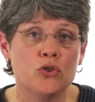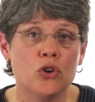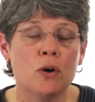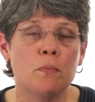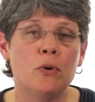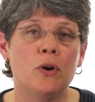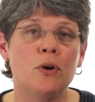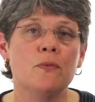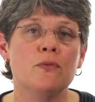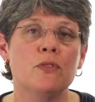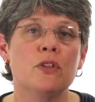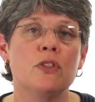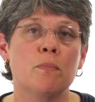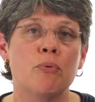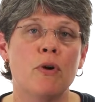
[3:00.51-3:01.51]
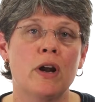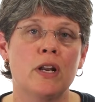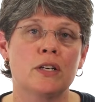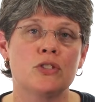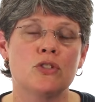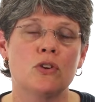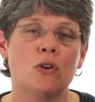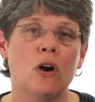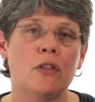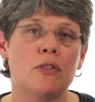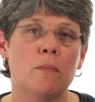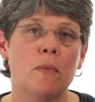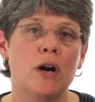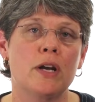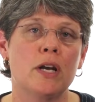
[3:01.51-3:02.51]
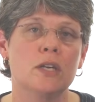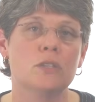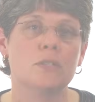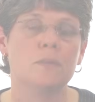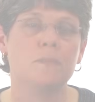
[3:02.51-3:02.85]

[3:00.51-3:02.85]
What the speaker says: durable than the products that are on the market.